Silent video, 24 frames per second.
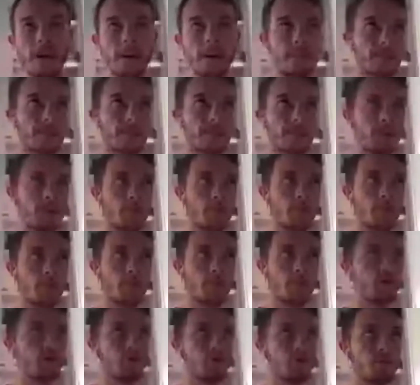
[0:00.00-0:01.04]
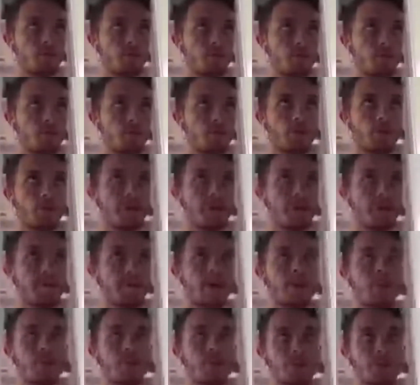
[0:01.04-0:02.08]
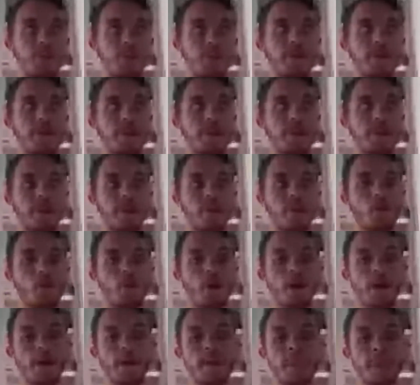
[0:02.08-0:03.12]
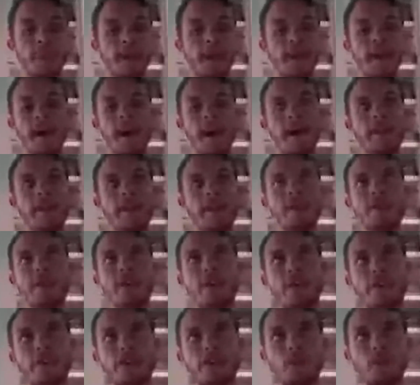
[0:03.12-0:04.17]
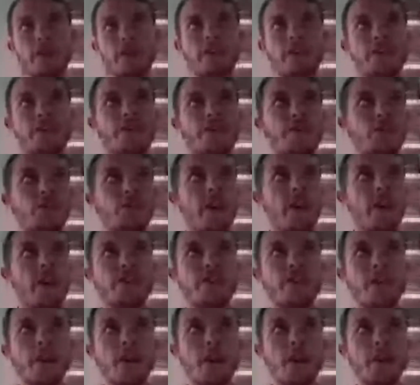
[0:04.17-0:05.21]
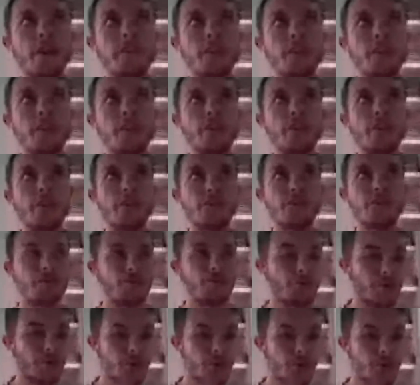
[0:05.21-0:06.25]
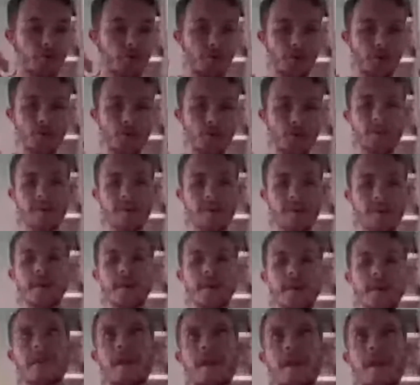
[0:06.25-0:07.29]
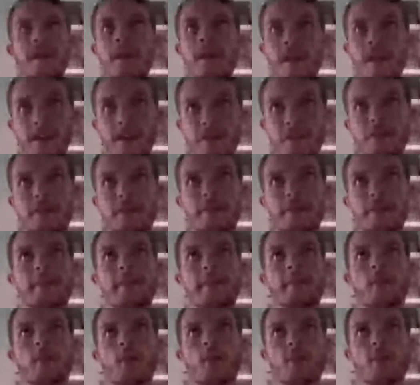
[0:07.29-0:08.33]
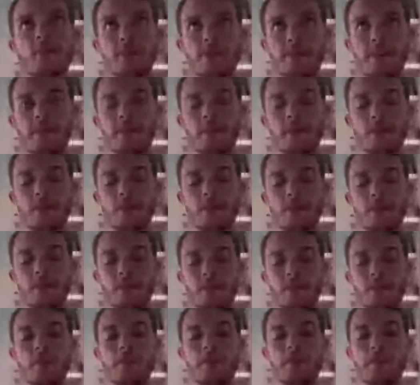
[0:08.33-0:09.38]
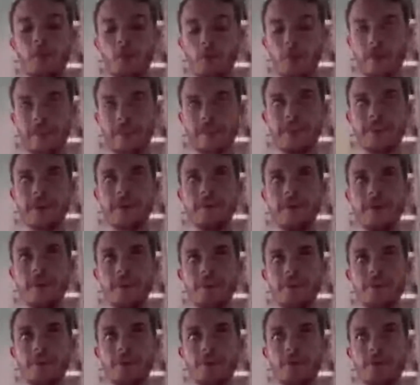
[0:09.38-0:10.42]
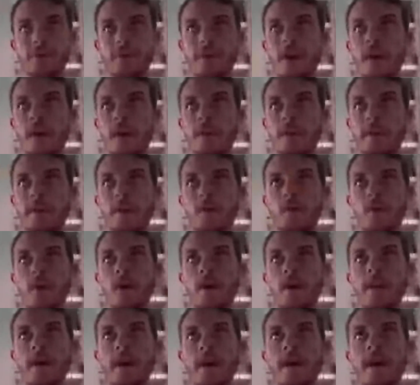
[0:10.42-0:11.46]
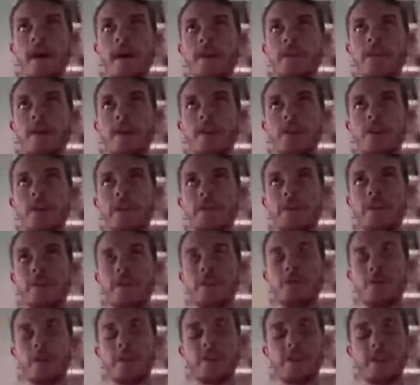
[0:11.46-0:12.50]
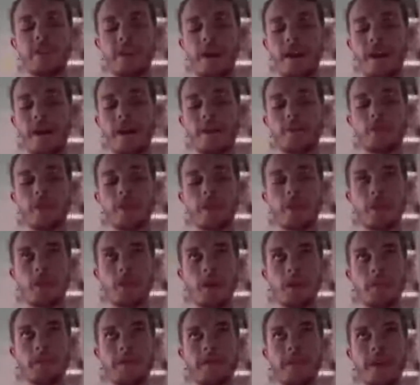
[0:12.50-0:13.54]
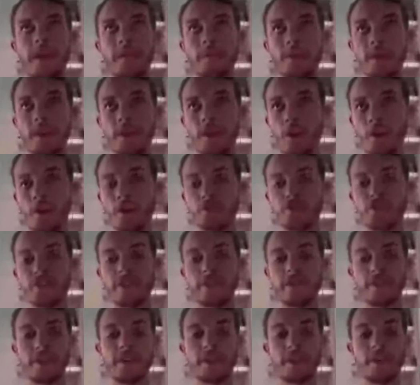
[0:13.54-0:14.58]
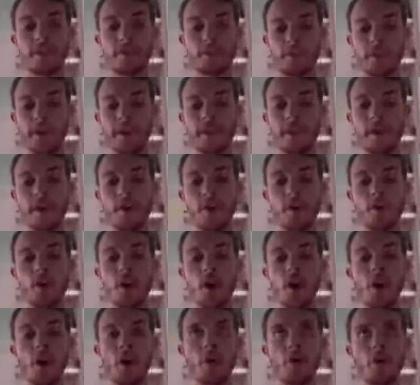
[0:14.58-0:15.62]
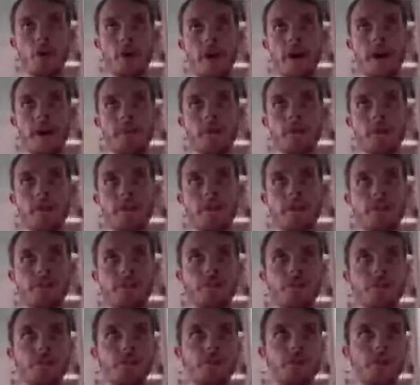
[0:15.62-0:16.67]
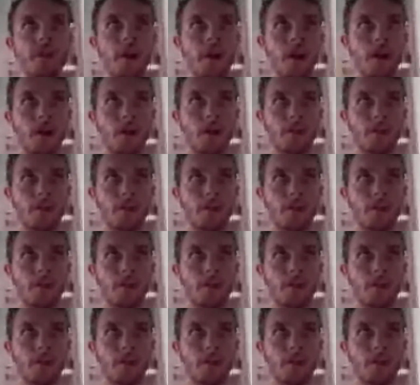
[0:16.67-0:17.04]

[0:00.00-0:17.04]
and some who probably would be better suited in League One. And then there's the weird situation of you do the true two sides, like those Baby Bulls or Timbers, to force them into League One. And then you have the situation of the hybrid clubs, namely RGV and Reno, who are hybrids to